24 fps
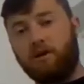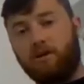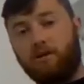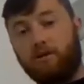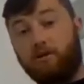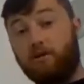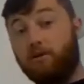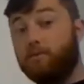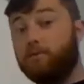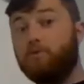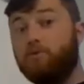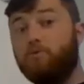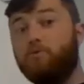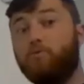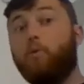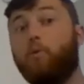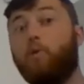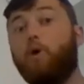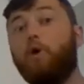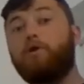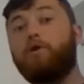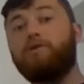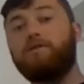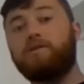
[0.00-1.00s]
Not what you
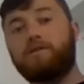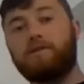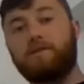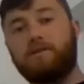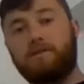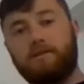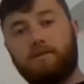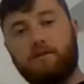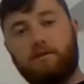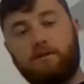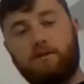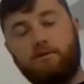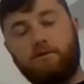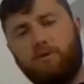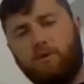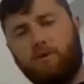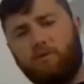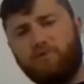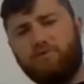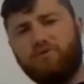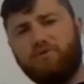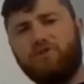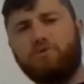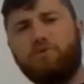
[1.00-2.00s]
want it to do, not
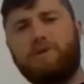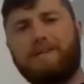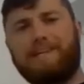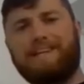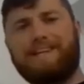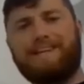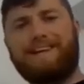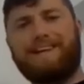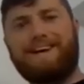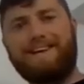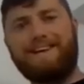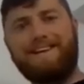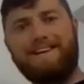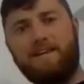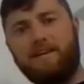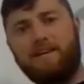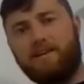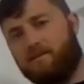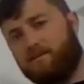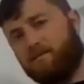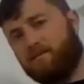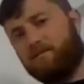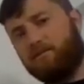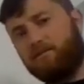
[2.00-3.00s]
what you would like
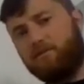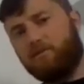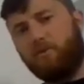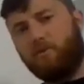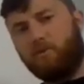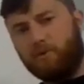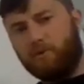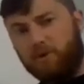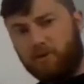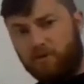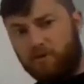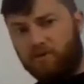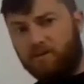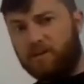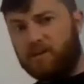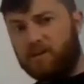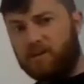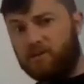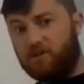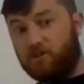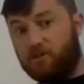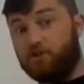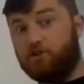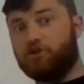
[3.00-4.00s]
it to do, not what you think it
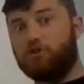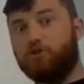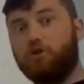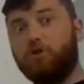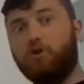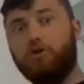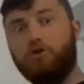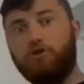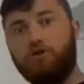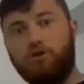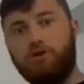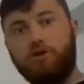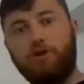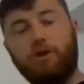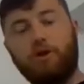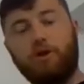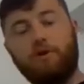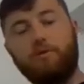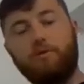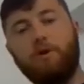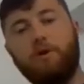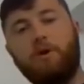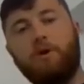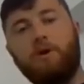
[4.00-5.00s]
should do,